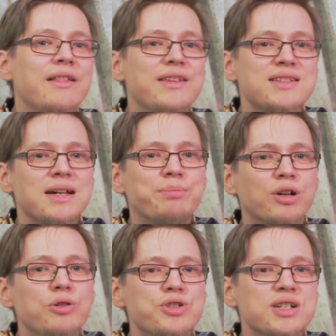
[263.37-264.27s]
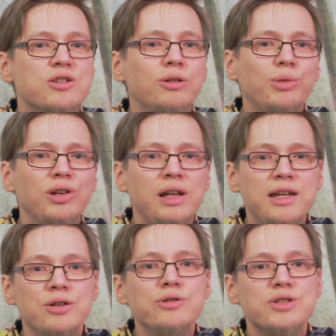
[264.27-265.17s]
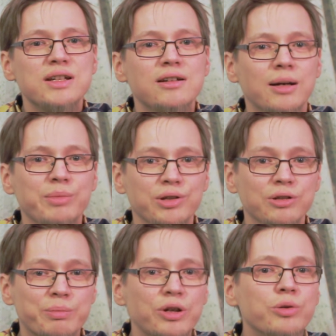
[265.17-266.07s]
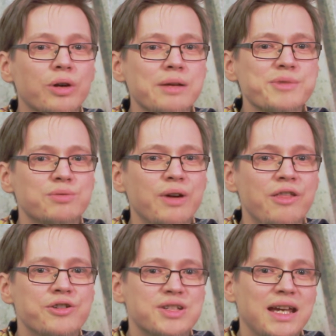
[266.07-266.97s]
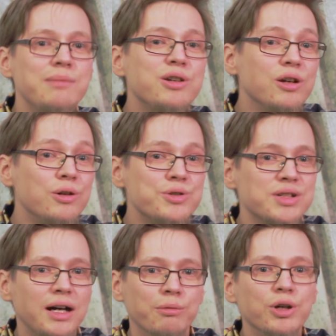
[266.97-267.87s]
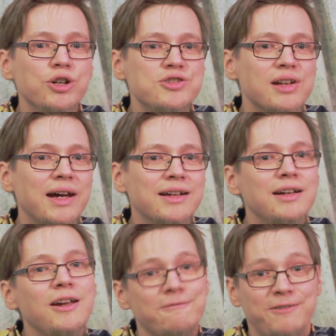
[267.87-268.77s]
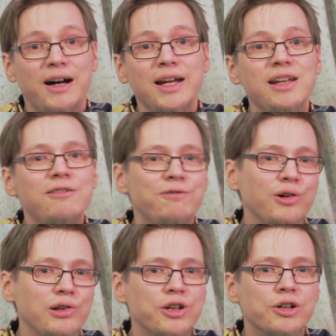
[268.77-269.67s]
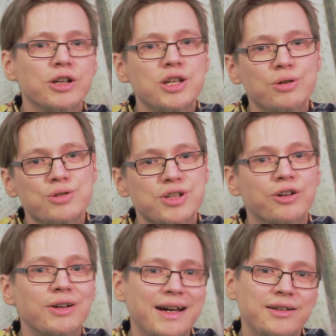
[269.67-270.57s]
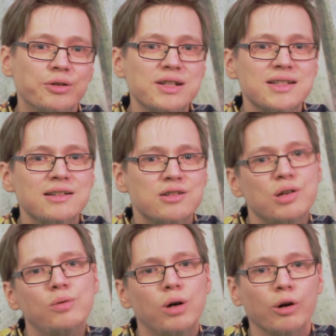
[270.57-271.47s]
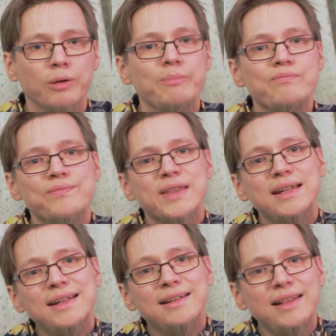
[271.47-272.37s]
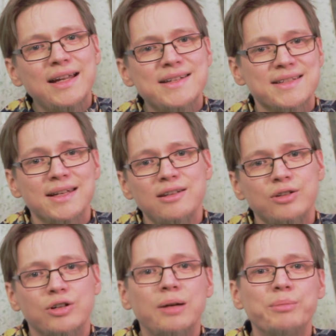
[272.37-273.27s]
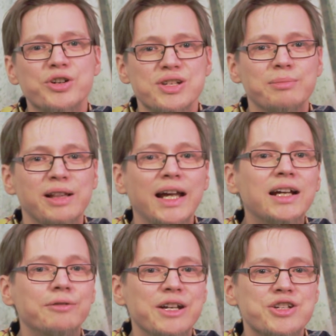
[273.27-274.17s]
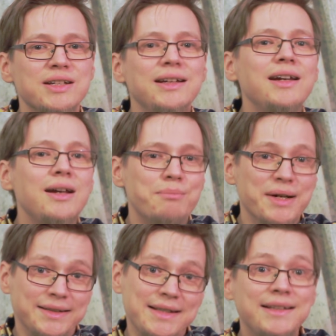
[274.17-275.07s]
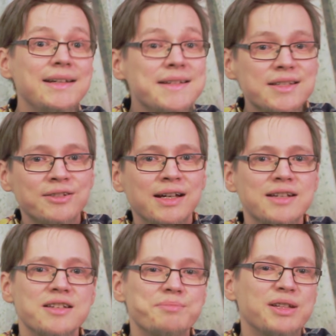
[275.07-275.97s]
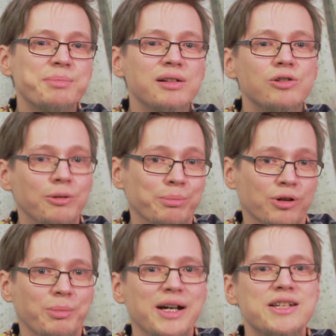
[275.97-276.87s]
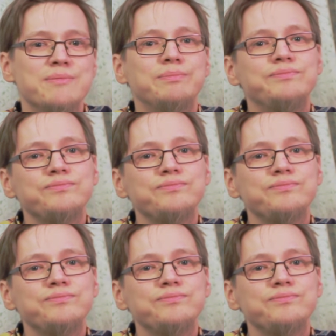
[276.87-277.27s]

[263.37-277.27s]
This approach is commonly used in computer programs where the scapegoats are words like file, folder, user, address and so on. It leads into cumbersome language, but it is an acceptable compromise.